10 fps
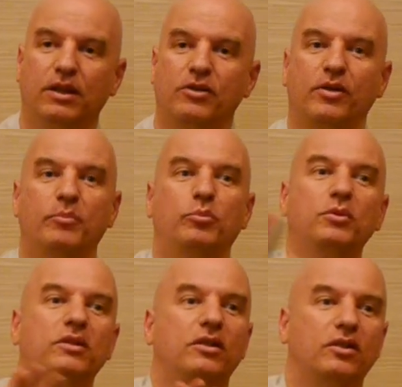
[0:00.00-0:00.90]
So he
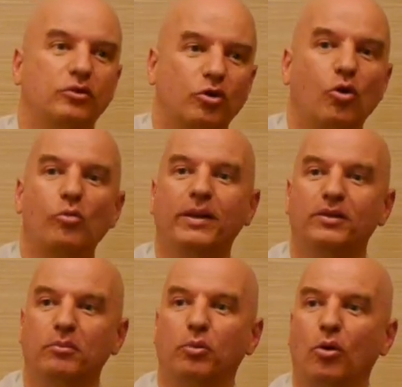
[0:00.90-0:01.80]
put the robe
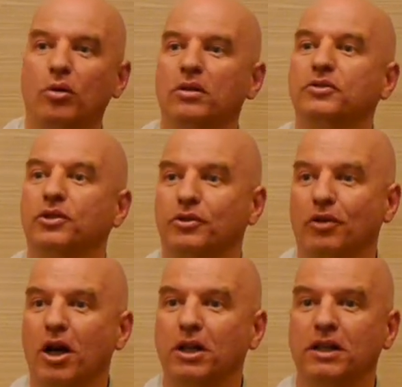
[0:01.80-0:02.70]
and the ball onto a
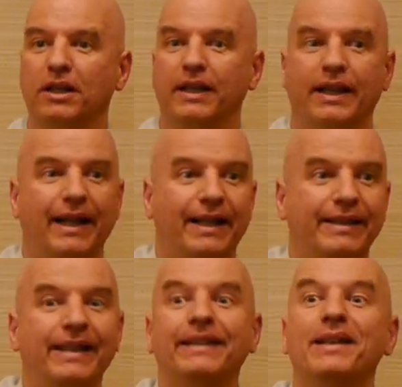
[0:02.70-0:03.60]
rock and
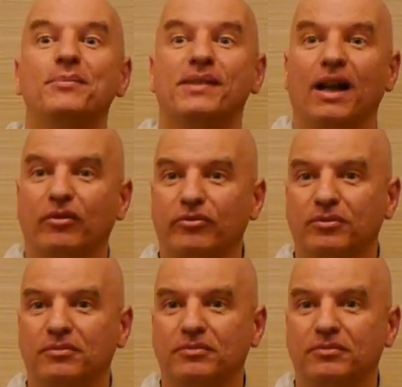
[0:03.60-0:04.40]
hid himself.